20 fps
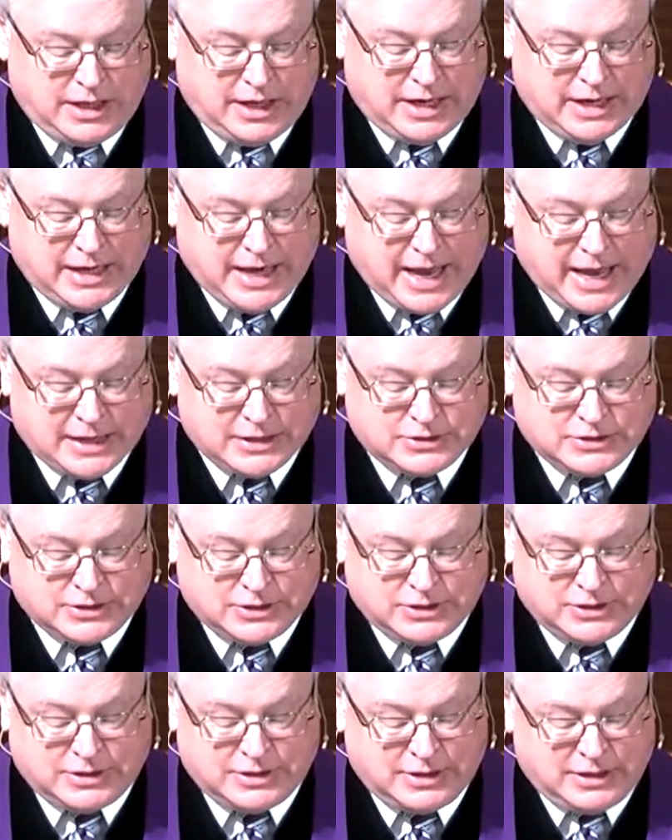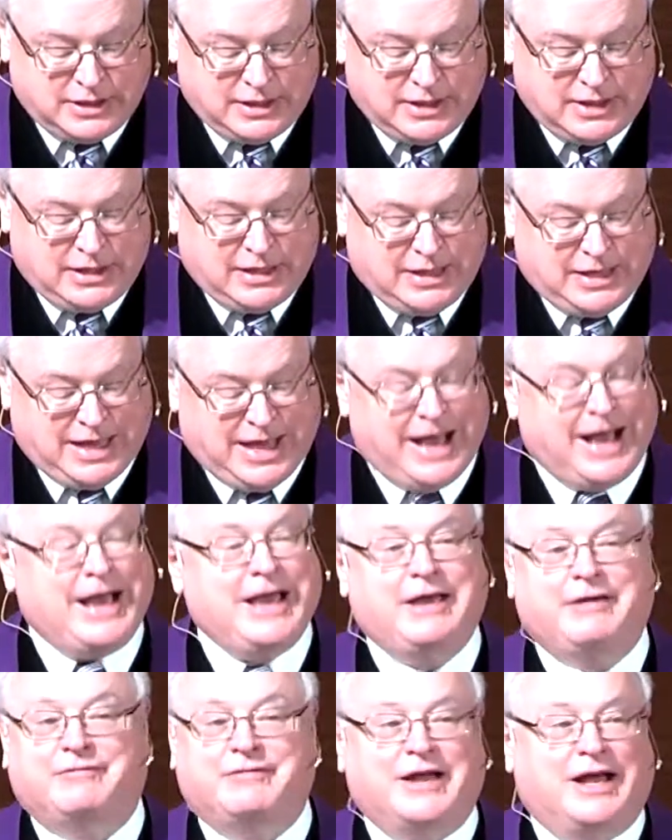And he answered, I
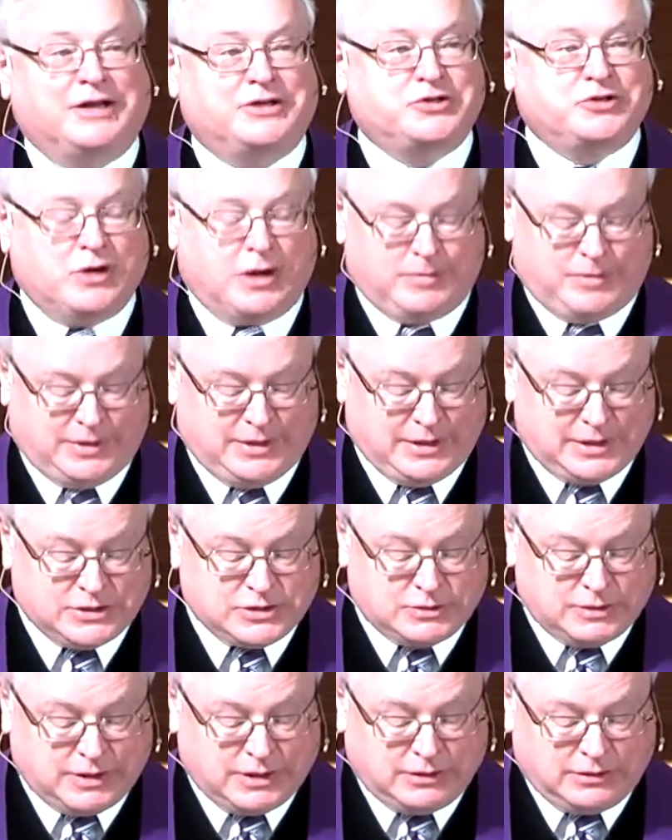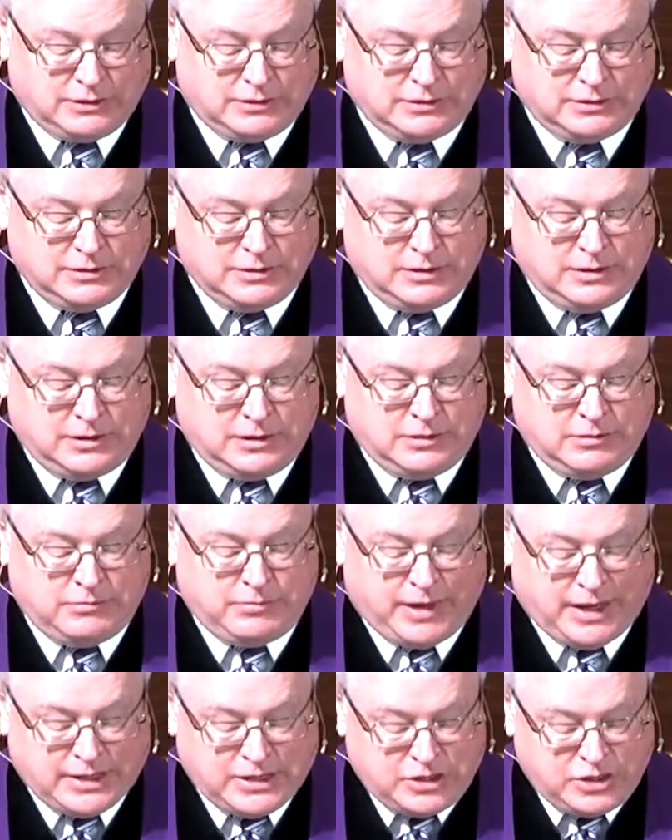have not troubled Israel,
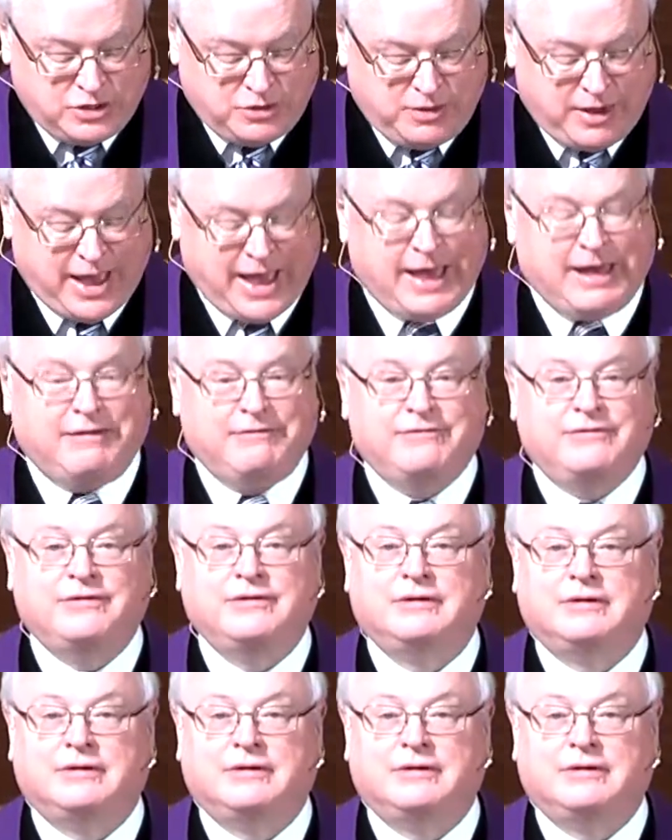but you have,